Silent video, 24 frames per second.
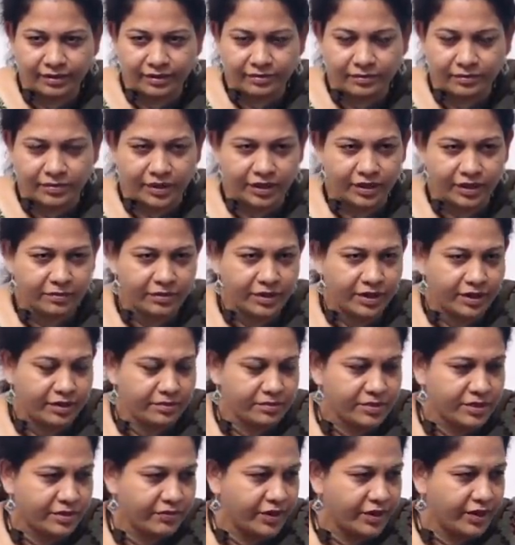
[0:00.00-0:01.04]
But it
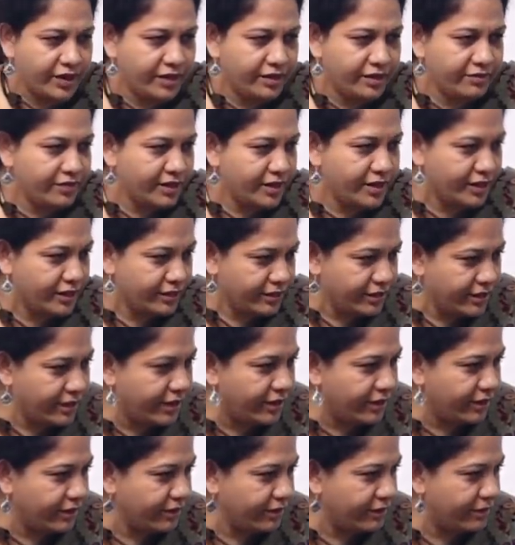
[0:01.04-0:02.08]
becomes a very difficult
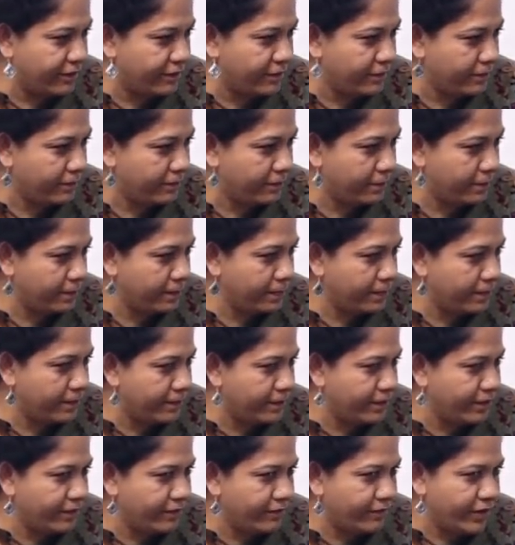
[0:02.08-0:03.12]
thing
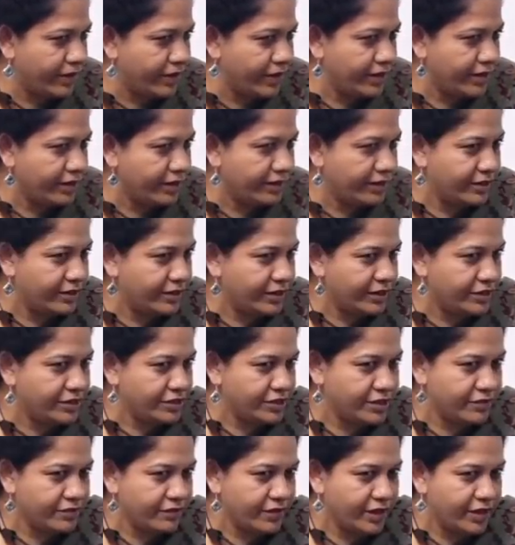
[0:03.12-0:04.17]
when it
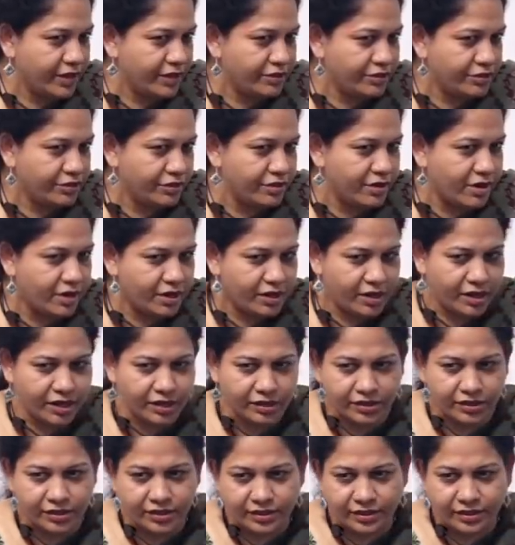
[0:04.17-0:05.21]
touches where it should not
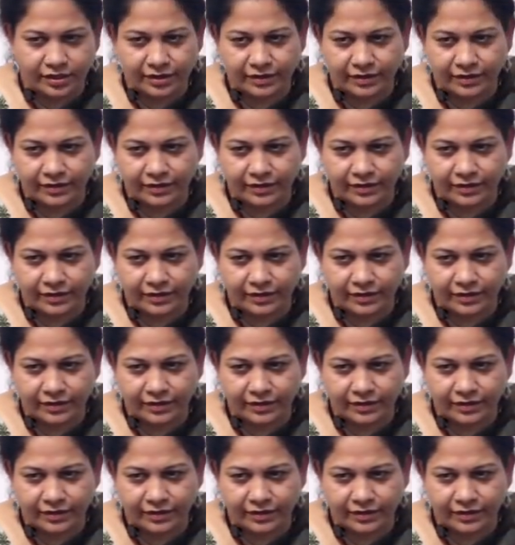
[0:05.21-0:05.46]
touch.